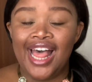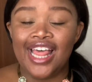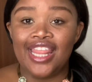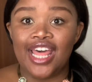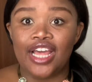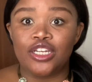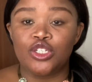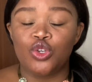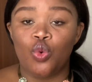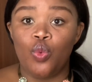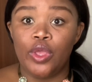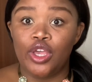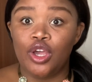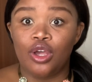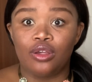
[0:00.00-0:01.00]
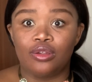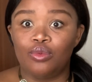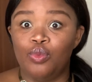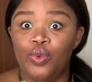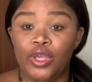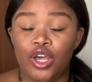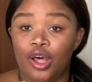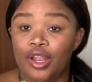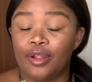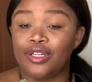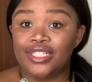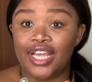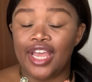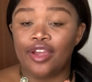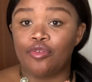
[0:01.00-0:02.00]
that we're gonna
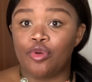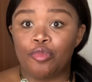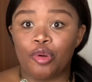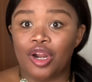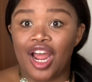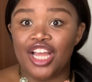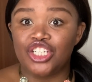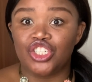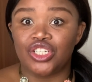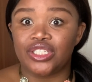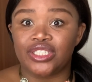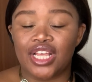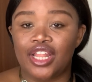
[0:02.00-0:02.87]
take repercussions